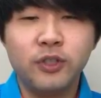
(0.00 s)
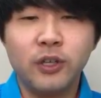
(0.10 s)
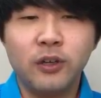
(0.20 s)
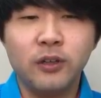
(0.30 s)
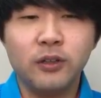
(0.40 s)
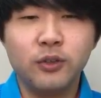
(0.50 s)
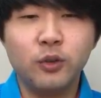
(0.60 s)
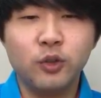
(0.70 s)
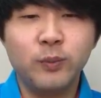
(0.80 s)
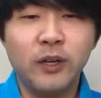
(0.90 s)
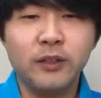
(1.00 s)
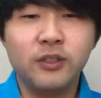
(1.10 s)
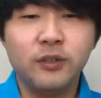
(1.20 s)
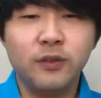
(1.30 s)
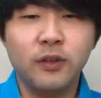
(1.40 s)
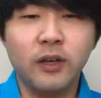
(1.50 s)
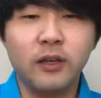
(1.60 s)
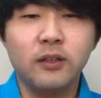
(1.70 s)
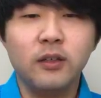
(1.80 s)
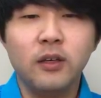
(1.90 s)
check on the school's policy for
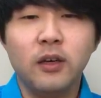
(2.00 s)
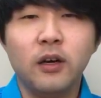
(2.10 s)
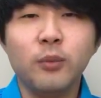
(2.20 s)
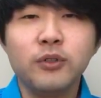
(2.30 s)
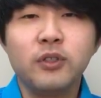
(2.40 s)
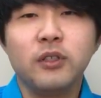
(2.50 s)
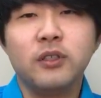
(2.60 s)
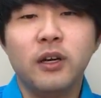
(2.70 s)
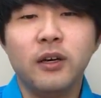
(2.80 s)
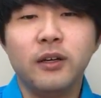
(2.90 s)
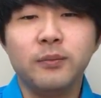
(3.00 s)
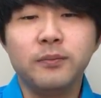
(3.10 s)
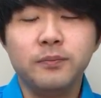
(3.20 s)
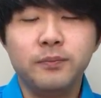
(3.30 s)
that. Most of the time,